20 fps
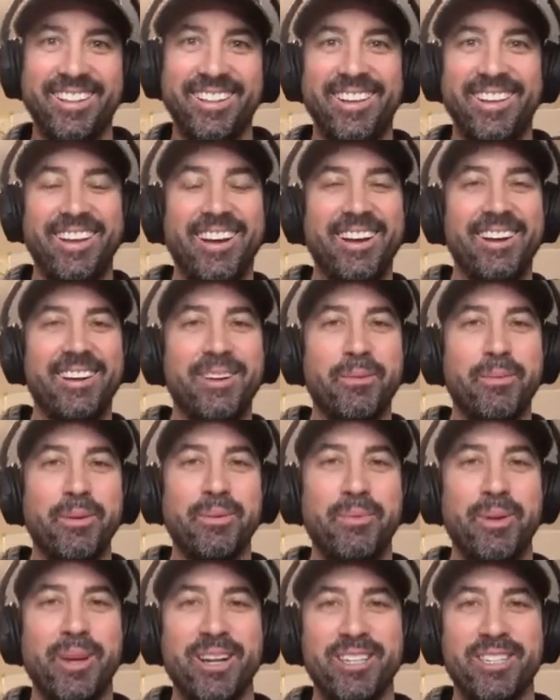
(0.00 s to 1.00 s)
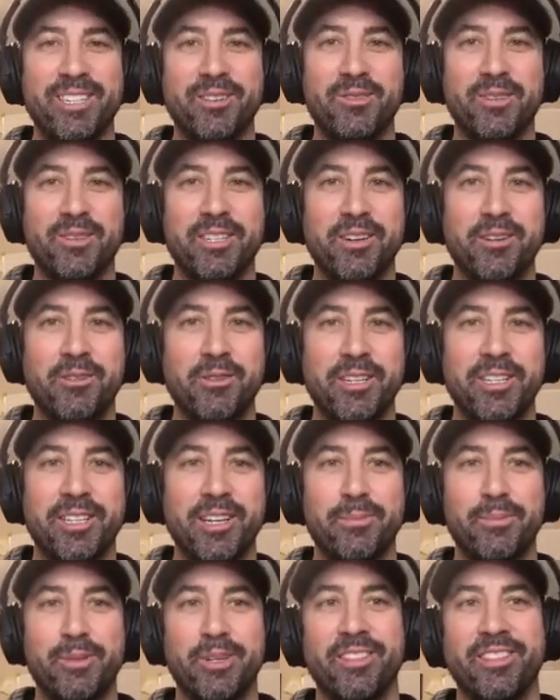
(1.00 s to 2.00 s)
WP Engine was no
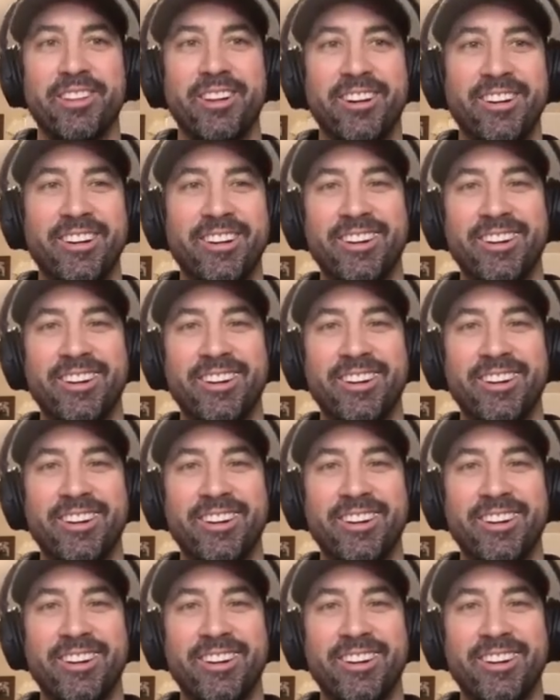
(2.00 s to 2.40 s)
exception there.